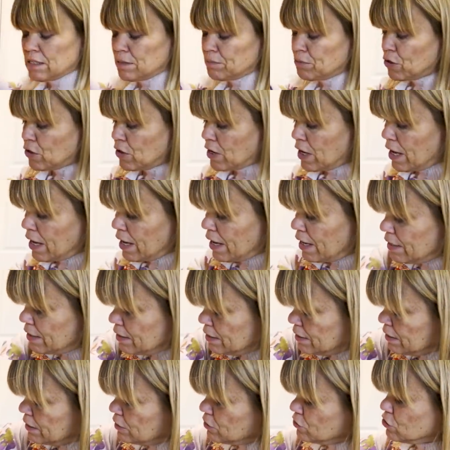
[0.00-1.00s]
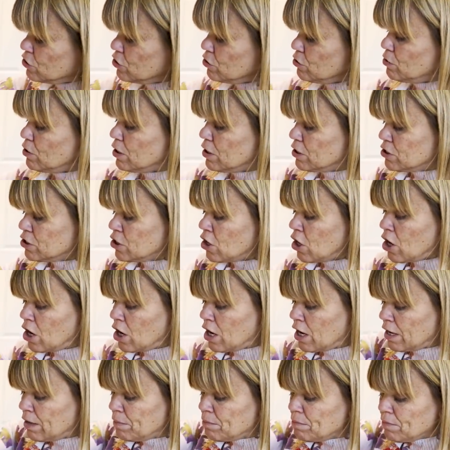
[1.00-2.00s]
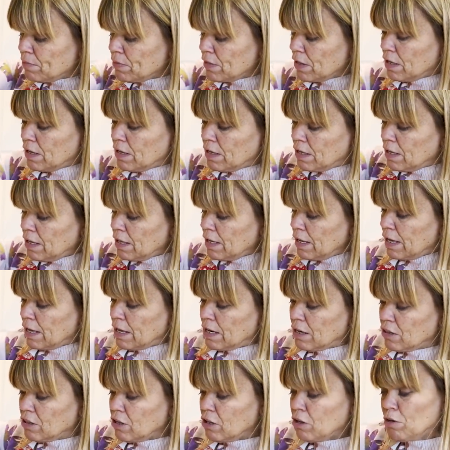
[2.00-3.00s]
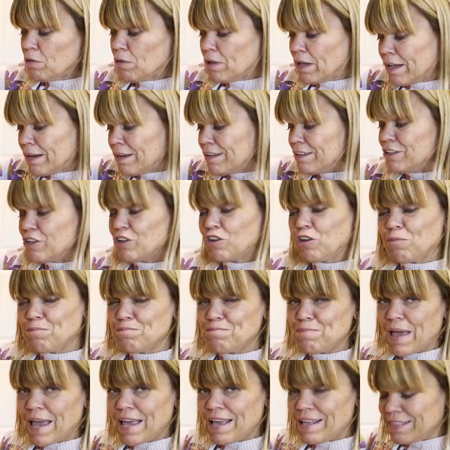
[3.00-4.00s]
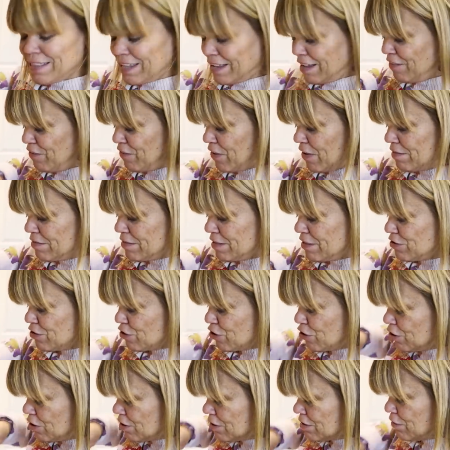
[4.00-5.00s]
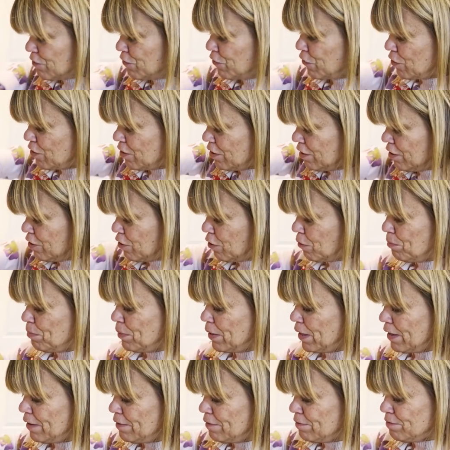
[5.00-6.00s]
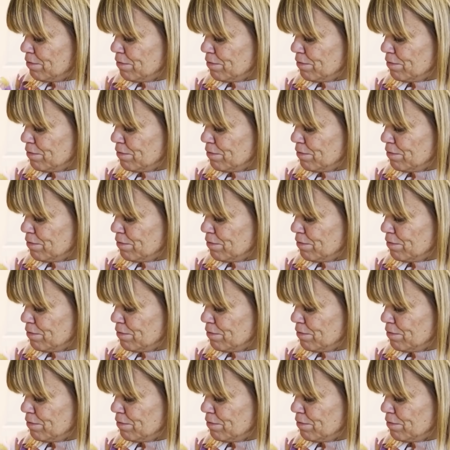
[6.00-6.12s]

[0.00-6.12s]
I'm gonna add in here too are thyme and a little bay leaf as this cooks for a little bit.